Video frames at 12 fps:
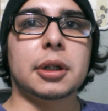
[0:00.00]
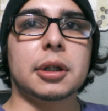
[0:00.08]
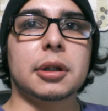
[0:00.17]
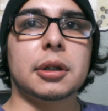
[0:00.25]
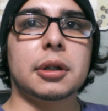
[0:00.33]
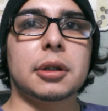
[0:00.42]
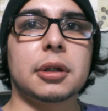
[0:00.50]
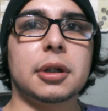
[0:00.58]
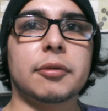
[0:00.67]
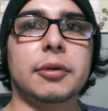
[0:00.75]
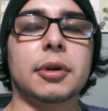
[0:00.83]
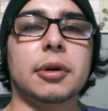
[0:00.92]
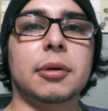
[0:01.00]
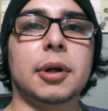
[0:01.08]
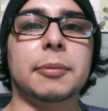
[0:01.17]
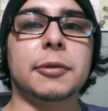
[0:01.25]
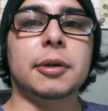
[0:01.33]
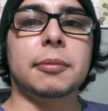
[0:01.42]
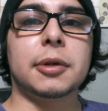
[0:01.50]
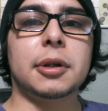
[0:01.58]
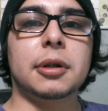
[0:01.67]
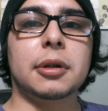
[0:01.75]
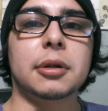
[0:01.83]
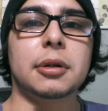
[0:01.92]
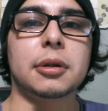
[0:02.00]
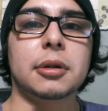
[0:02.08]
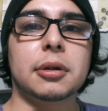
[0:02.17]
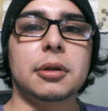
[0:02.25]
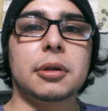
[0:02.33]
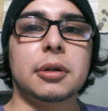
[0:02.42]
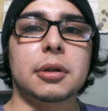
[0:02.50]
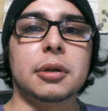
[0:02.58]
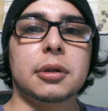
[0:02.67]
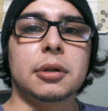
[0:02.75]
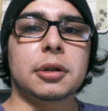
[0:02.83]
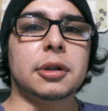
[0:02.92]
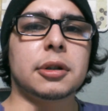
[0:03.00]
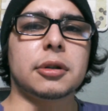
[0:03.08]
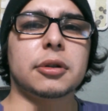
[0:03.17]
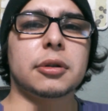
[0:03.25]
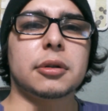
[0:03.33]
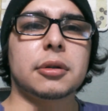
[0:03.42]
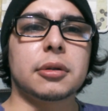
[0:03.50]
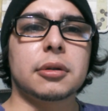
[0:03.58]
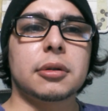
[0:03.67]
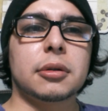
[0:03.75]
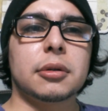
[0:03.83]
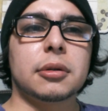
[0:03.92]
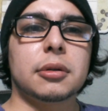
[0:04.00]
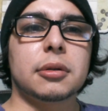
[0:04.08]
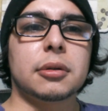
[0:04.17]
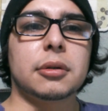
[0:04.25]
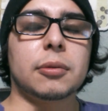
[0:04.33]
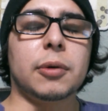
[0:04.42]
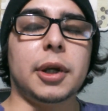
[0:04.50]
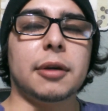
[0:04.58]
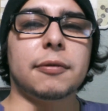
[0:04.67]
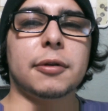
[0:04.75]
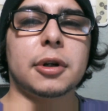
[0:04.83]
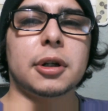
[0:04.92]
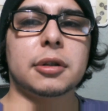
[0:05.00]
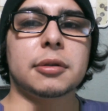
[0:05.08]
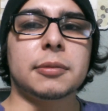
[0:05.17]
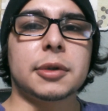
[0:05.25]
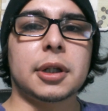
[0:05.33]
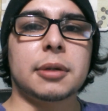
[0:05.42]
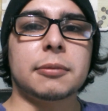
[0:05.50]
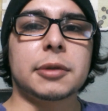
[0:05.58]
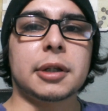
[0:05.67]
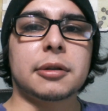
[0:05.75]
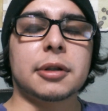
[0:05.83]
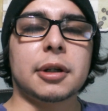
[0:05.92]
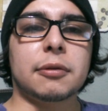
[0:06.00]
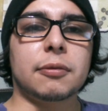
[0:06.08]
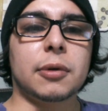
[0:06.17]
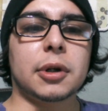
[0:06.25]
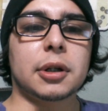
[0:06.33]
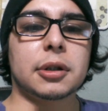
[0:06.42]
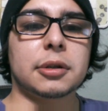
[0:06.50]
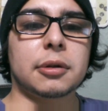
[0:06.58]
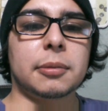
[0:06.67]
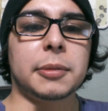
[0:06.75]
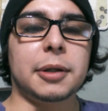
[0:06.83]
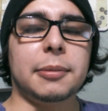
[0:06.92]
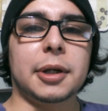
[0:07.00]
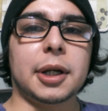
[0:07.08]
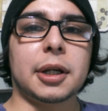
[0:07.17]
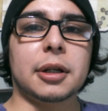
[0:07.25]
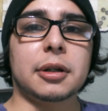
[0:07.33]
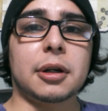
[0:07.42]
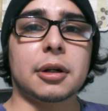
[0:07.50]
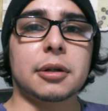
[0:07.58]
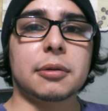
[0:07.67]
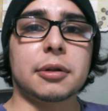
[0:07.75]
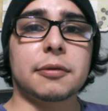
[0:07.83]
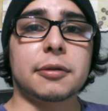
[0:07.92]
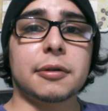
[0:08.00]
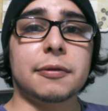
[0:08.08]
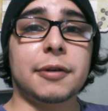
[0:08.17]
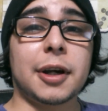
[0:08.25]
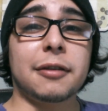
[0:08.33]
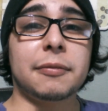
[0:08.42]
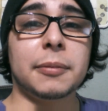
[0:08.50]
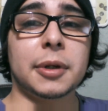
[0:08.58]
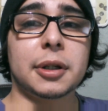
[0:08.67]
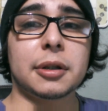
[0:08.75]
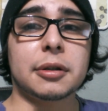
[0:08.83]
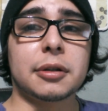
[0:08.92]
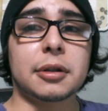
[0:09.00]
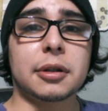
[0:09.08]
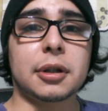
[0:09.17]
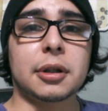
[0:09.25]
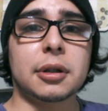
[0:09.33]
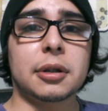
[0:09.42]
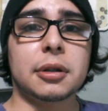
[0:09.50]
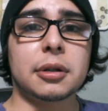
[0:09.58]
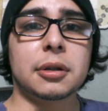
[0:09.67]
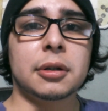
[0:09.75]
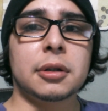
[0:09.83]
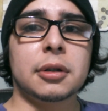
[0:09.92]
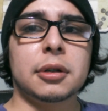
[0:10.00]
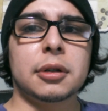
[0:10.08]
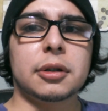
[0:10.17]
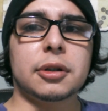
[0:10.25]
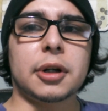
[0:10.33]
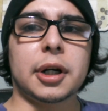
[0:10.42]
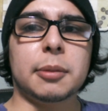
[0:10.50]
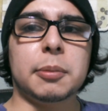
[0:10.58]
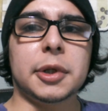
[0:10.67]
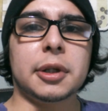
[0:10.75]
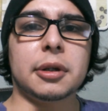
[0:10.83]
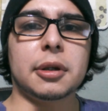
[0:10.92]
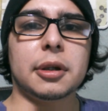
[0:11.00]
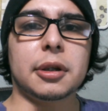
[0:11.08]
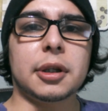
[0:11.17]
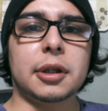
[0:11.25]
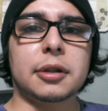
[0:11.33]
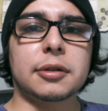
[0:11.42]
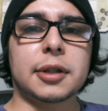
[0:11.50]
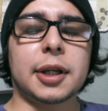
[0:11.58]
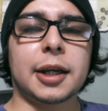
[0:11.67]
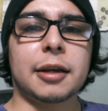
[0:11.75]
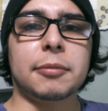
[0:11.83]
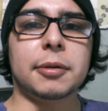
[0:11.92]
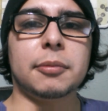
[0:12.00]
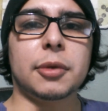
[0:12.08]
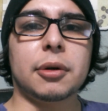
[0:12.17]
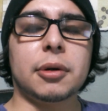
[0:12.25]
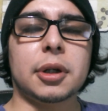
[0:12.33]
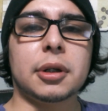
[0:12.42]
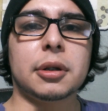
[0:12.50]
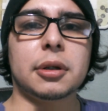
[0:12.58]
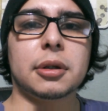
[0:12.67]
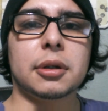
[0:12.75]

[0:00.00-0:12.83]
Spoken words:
her, even though I'm tempted to just wait for her sometimes outside of work, so maybe I can talk to her for 5 minutes to try to mend the things that have been broken.